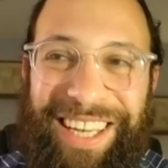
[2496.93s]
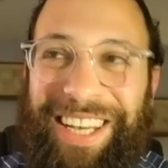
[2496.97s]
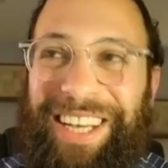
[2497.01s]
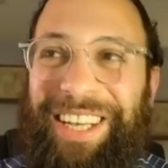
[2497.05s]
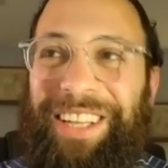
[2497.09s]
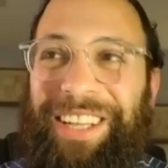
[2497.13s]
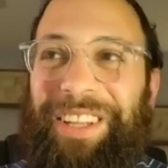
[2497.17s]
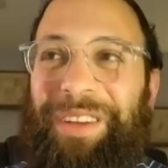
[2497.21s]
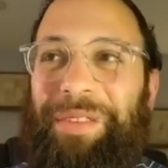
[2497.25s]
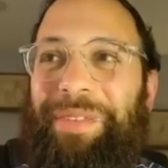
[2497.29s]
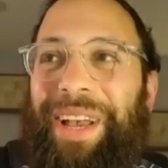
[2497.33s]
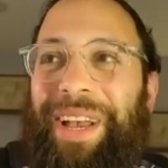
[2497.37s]

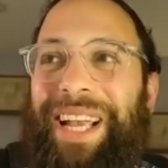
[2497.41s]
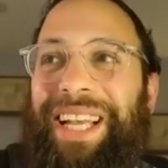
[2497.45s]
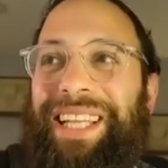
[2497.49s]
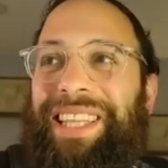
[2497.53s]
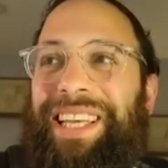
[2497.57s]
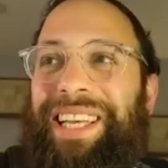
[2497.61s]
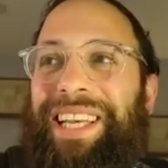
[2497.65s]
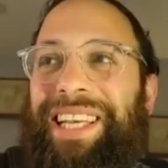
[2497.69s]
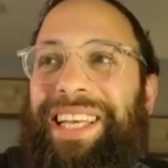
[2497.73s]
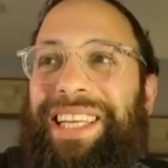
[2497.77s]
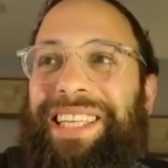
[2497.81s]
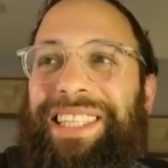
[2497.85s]
The main
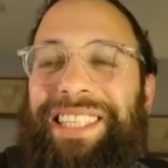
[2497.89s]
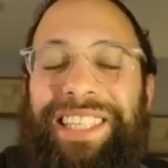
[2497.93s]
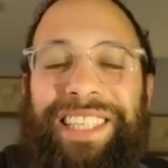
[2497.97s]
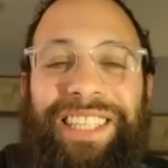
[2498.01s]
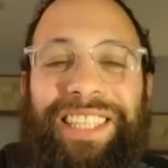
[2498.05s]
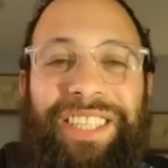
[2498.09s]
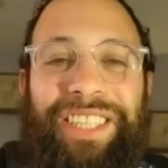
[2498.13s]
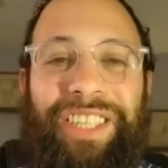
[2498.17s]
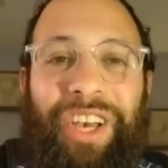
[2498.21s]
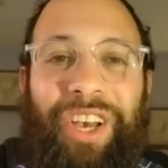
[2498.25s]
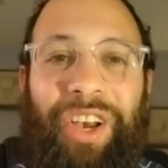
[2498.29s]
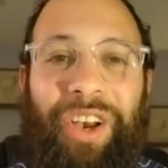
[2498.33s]
thing
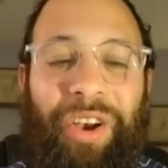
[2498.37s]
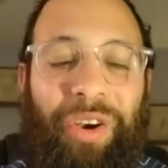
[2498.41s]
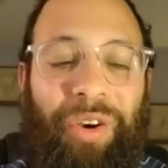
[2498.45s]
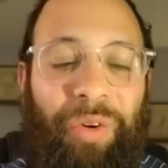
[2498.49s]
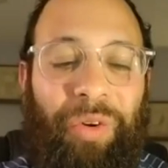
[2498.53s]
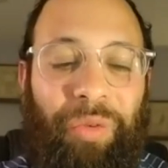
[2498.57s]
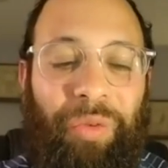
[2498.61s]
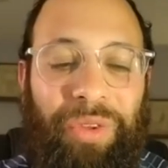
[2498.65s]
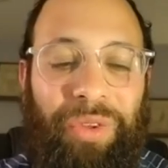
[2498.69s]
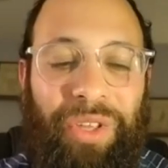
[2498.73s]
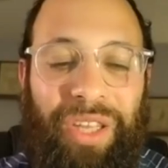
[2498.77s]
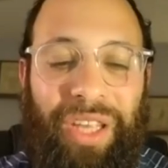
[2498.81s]

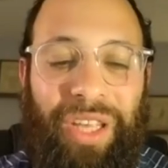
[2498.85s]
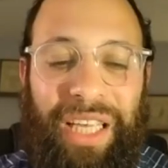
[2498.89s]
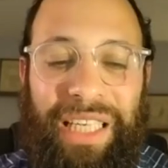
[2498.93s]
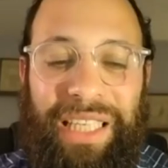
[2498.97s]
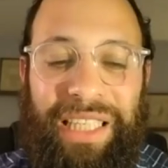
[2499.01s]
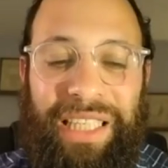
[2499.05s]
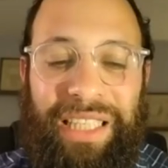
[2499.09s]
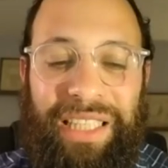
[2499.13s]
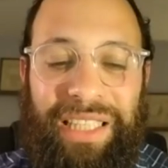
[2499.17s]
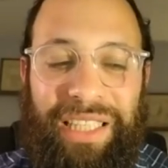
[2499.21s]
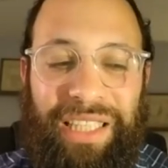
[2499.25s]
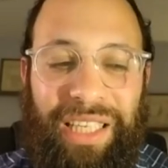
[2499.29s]

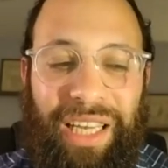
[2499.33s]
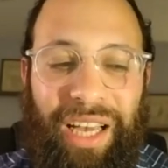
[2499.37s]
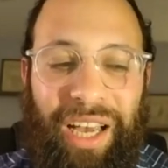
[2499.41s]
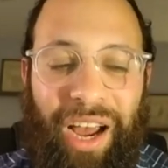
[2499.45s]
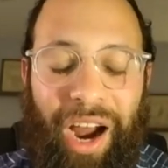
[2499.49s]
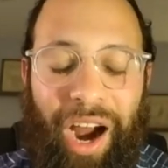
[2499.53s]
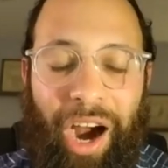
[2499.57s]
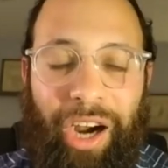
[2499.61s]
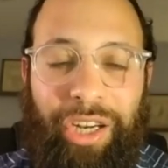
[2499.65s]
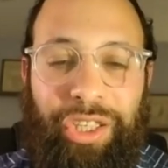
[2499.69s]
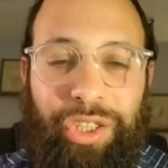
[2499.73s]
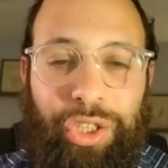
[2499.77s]
is
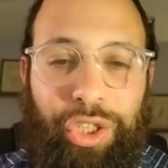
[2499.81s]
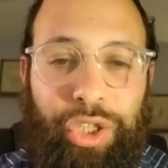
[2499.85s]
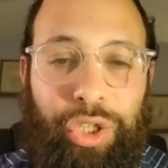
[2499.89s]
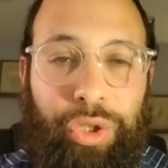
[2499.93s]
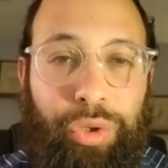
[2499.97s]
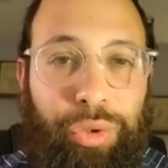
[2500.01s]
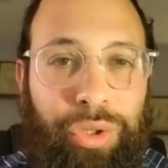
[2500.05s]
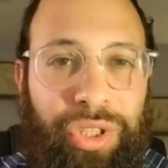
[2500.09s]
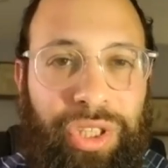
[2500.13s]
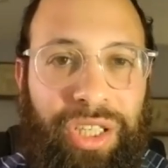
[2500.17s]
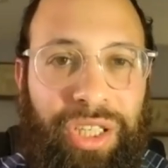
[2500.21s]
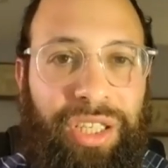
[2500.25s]
are you true
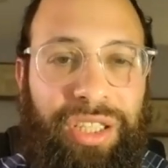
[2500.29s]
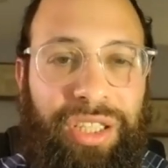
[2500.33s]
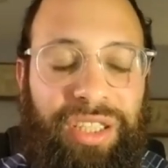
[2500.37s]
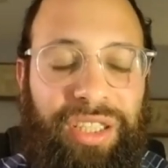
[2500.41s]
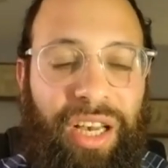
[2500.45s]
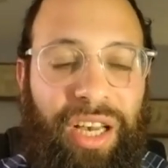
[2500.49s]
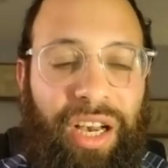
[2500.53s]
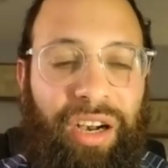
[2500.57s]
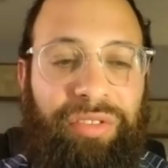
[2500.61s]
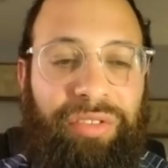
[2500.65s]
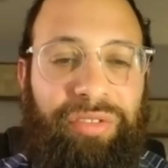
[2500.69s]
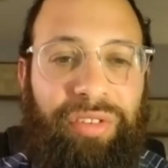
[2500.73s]
to
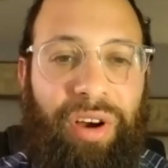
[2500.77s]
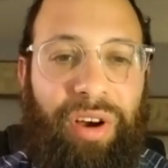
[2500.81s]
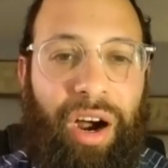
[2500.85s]
yourself?